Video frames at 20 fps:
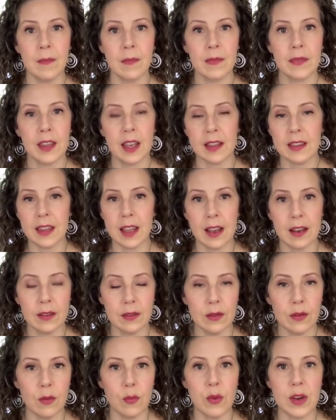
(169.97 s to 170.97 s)
that
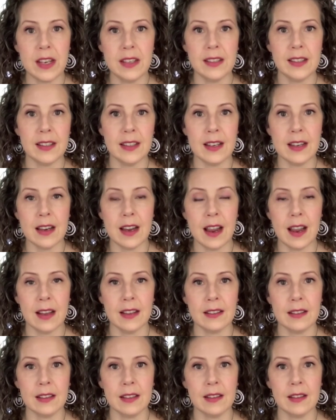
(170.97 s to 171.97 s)
then we see
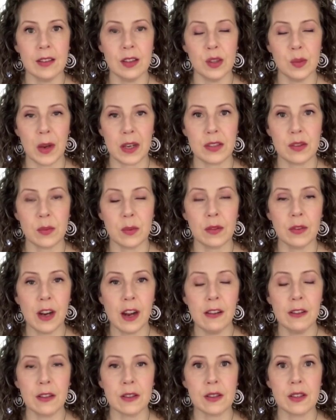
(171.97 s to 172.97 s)
as the spectrum of
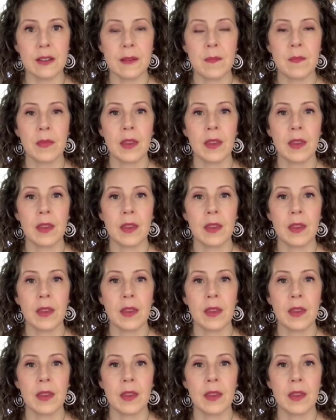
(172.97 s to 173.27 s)
colors.